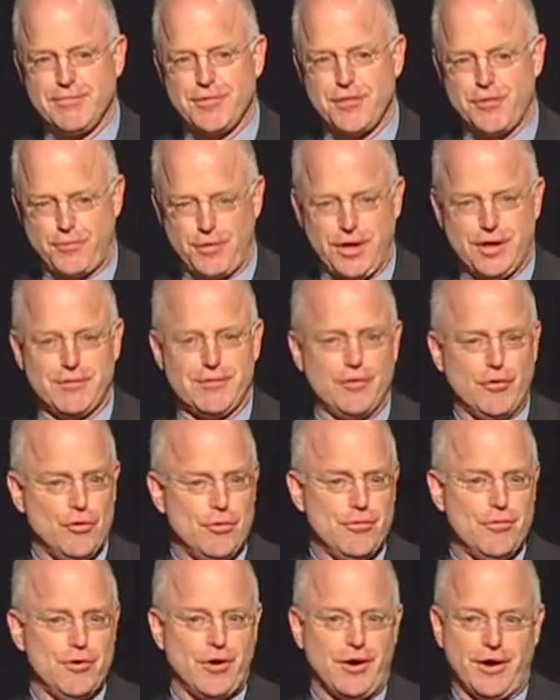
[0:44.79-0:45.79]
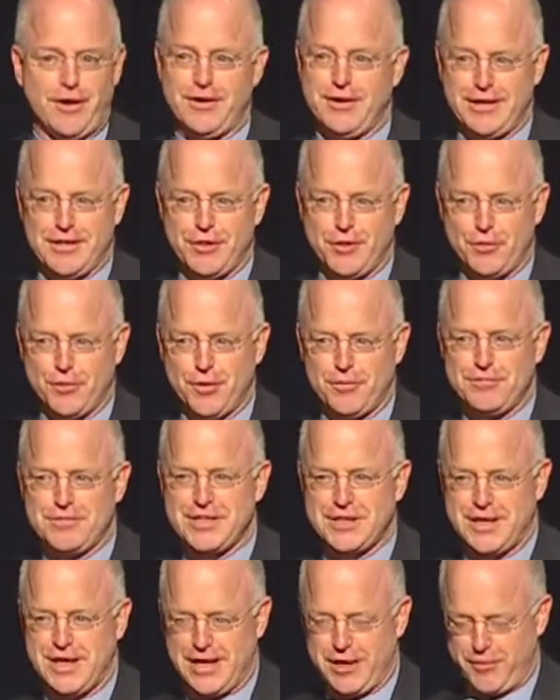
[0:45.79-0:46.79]
3 of whom were in the room
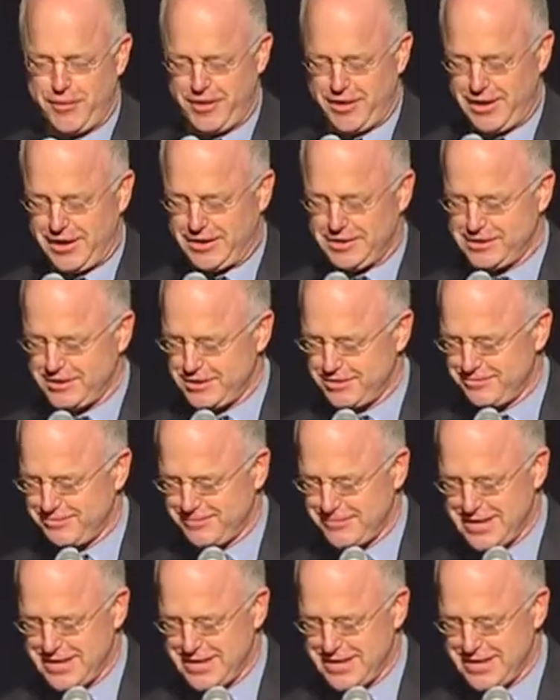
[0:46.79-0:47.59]
today with us.